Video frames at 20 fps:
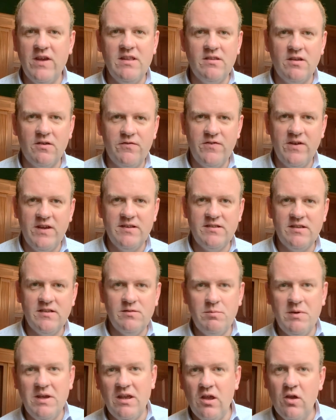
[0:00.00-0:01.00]

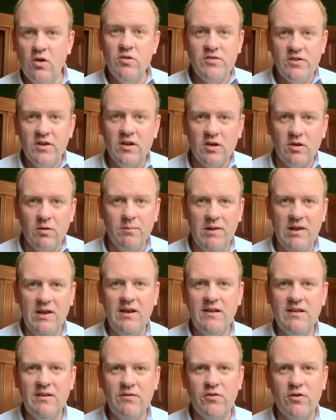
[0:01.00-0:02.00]
interfaces being used in a
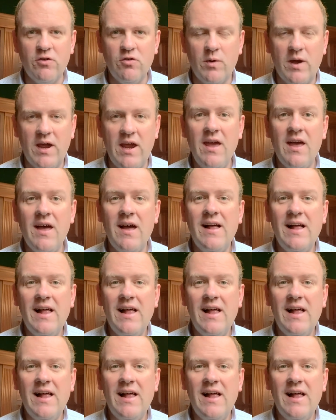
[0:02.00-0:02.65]
completely different way.